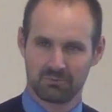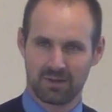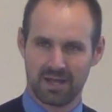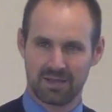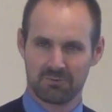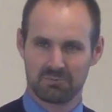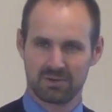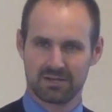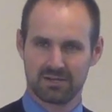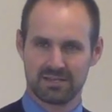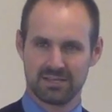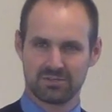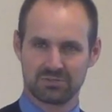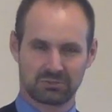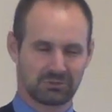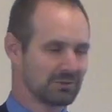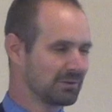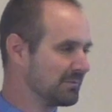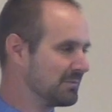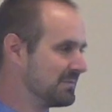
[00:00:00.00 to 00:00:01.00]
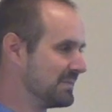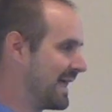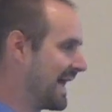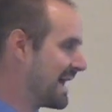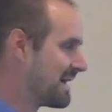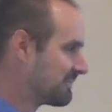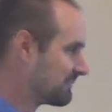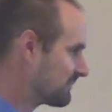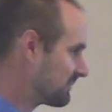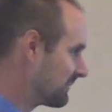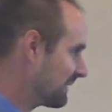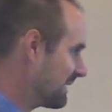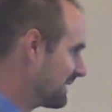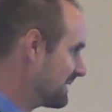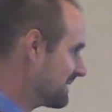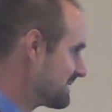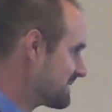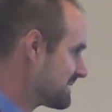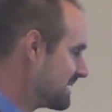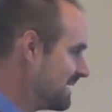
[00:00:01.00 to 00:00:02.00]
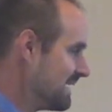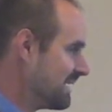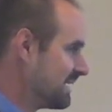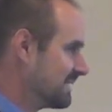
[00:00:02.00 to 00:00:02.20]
why would he turn that phrase?